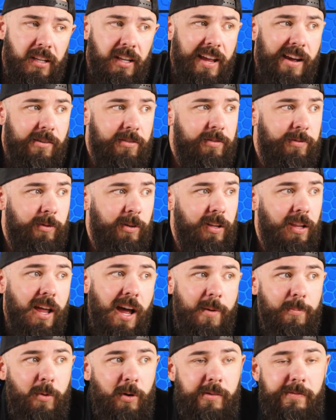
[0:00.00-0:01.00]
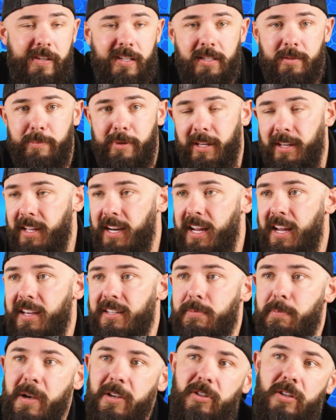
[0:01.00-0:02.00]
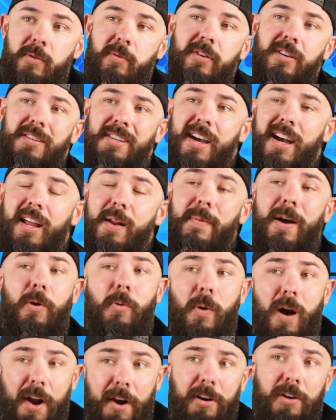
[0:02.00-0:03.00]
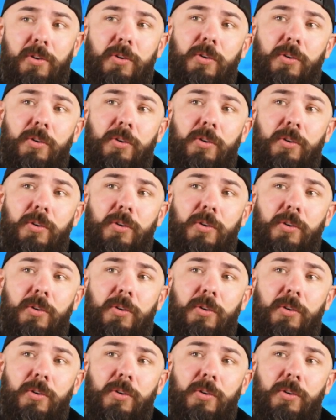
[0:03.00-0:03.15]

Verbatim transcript: It allows for a lot more visibility, especially when you're talking about water